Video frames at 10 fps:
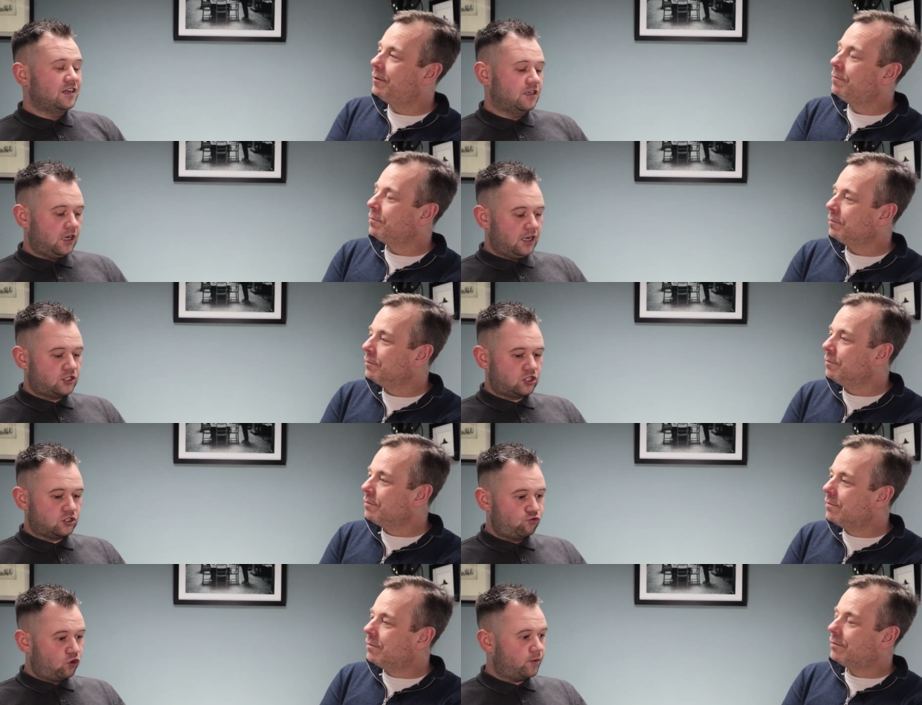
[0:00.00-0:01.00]
Speaker 1: It's just
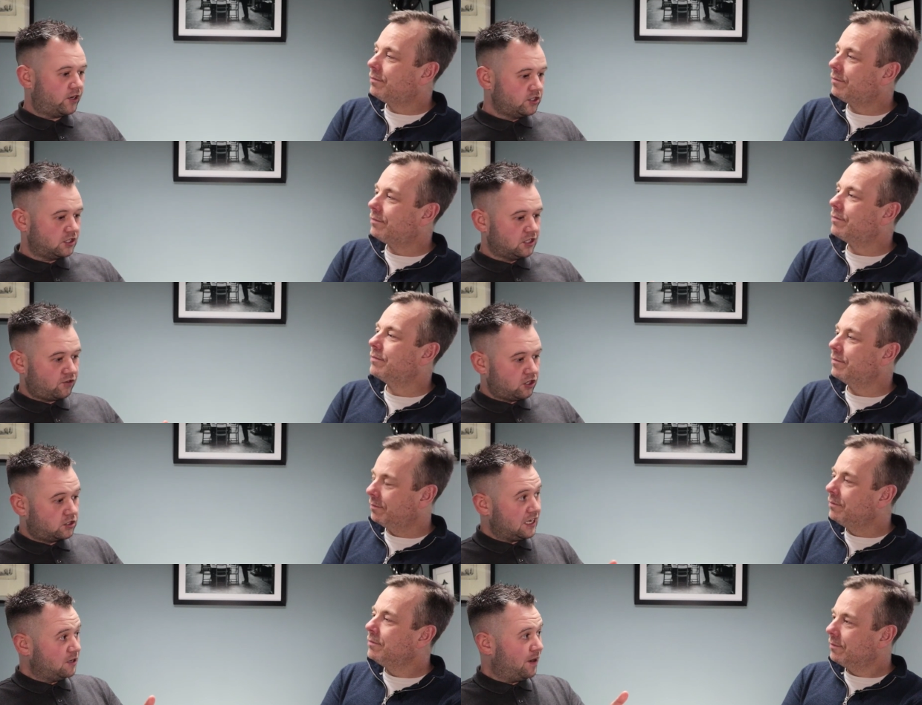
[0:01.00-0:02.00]
robots and they've got
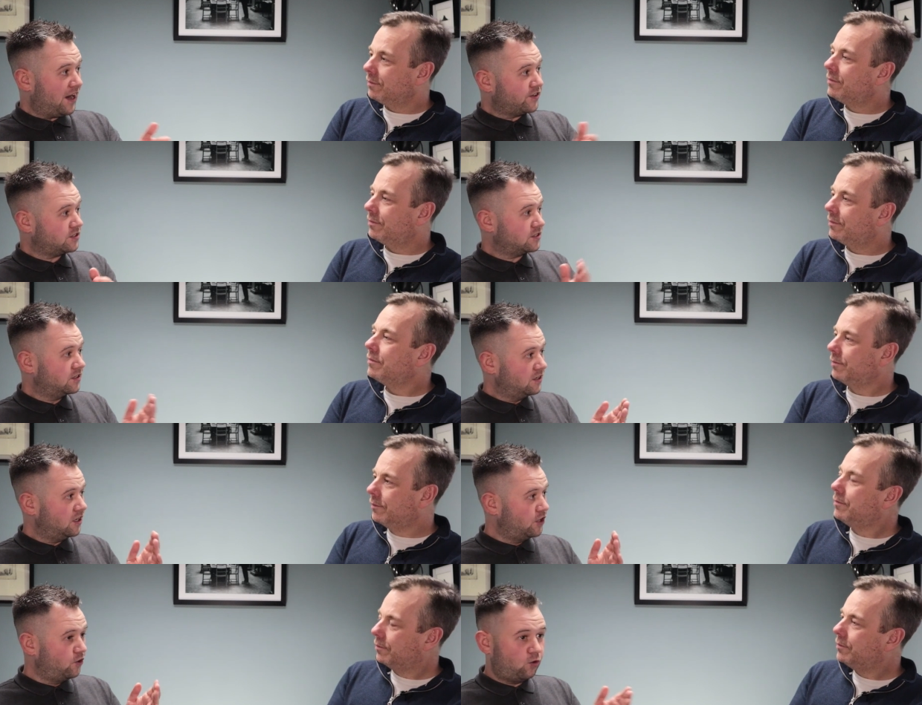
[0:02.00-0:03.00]
set paths and
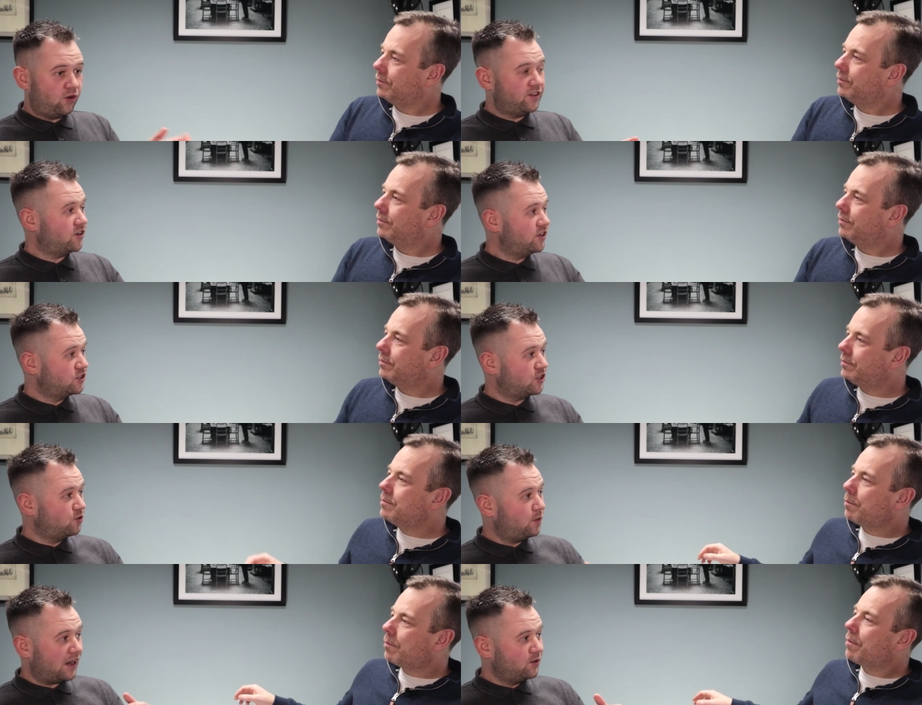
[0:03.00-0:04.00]
they know what they've got to do
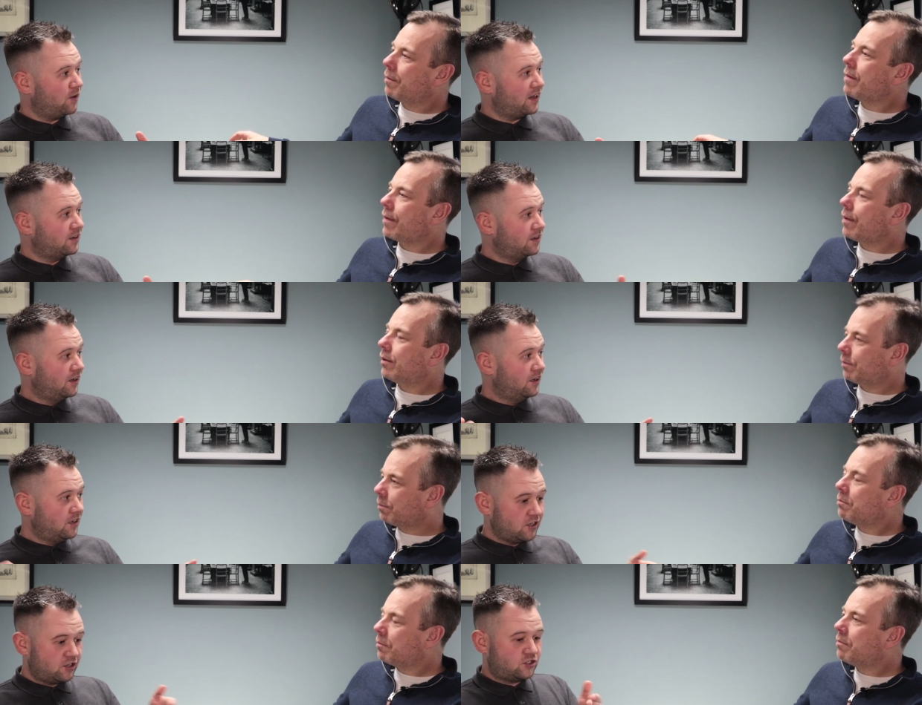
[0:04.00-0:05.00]
by when
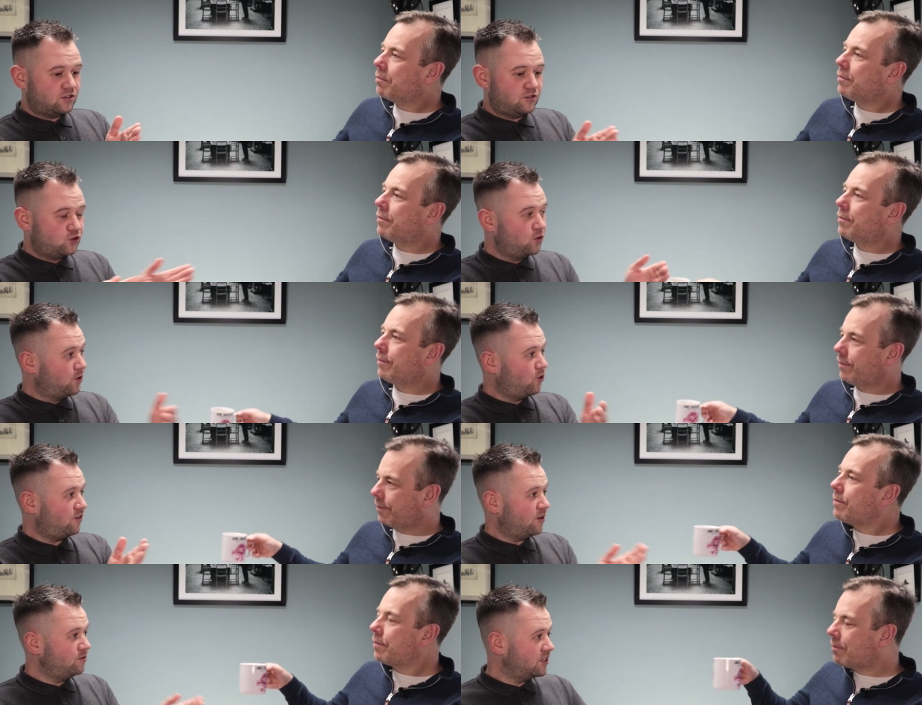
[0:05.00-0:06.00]
they're just zooming all
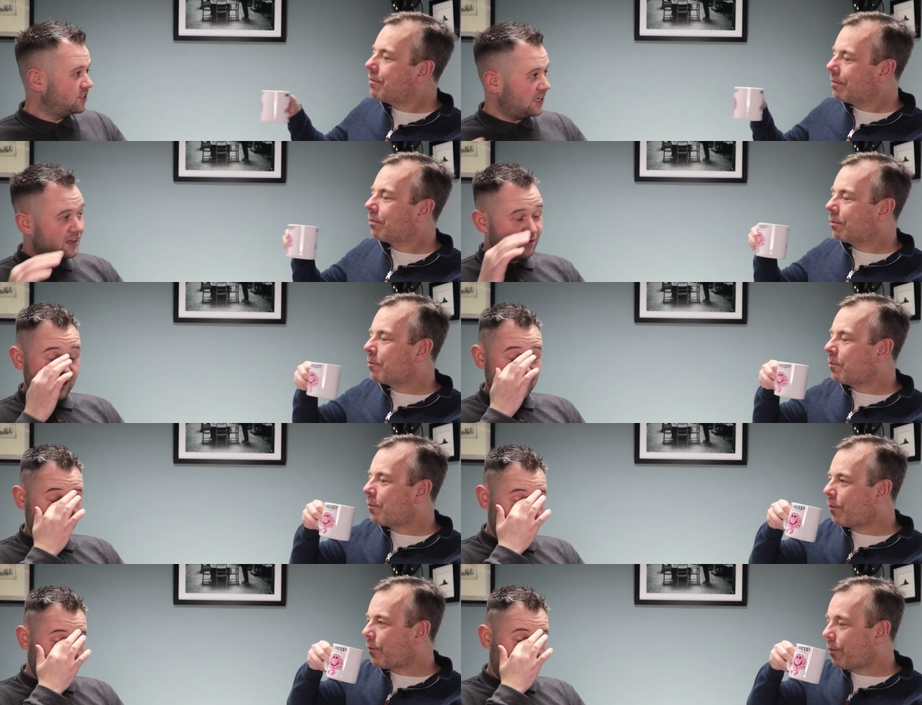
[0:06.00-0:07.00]
around this uh,
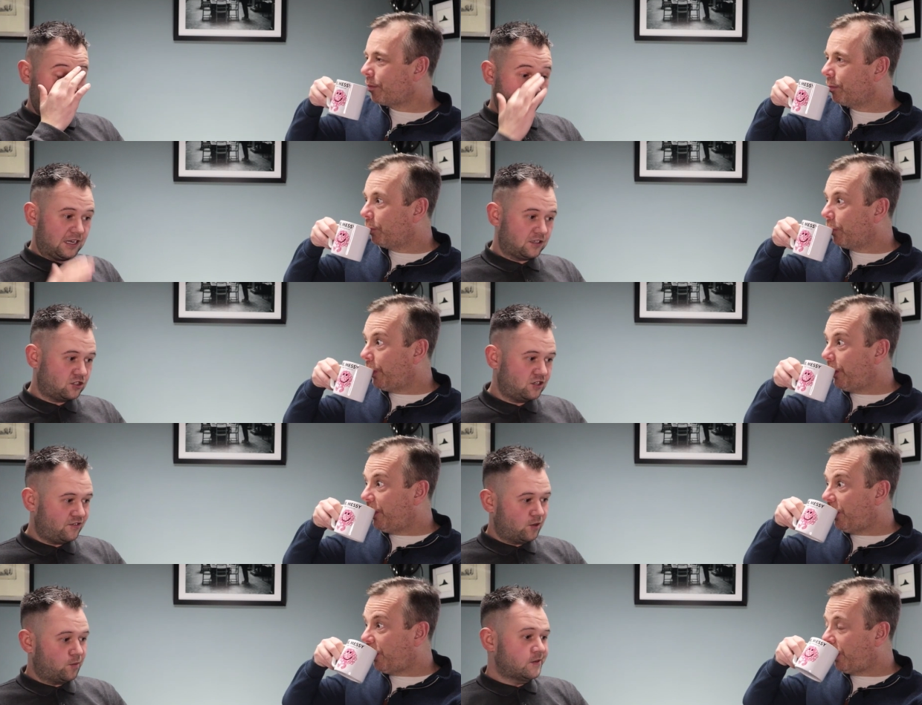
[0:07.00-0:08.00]
warehouse, picking stuff
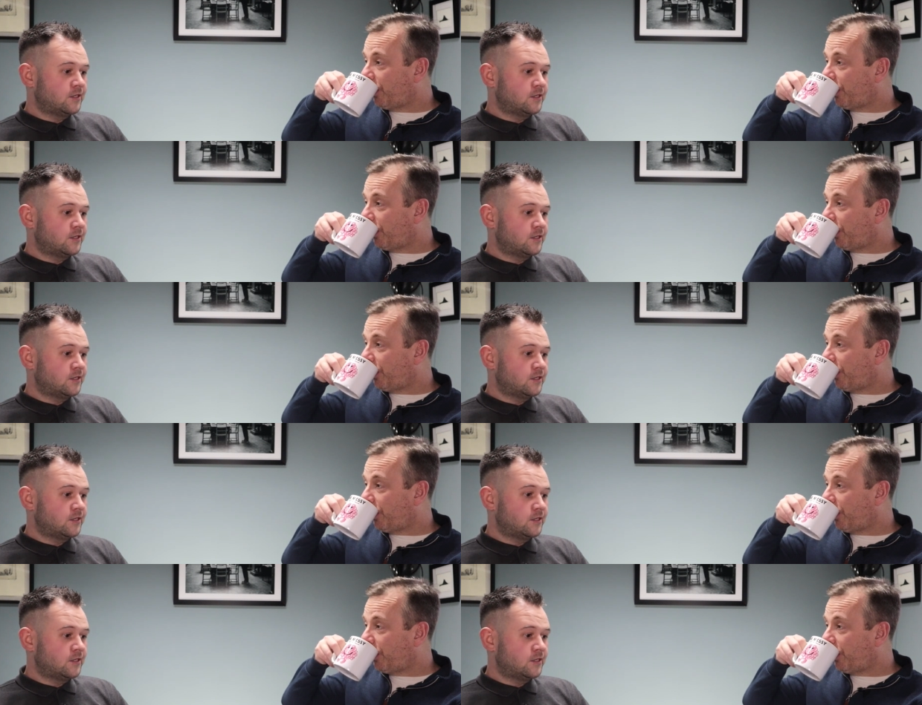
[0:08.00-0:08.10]
up.